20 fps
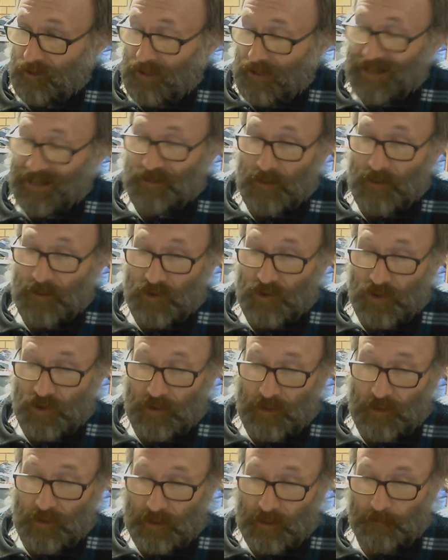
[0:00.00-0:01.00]
and a Luxman
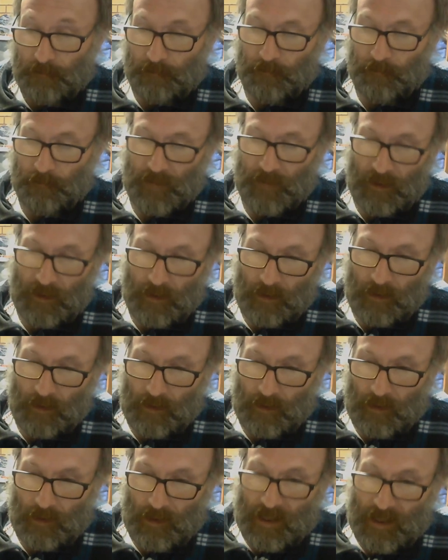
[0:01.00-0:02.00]
tuner.
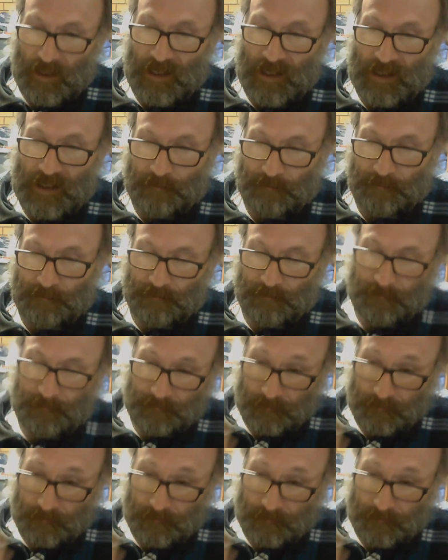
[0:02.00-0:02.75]
Obviously,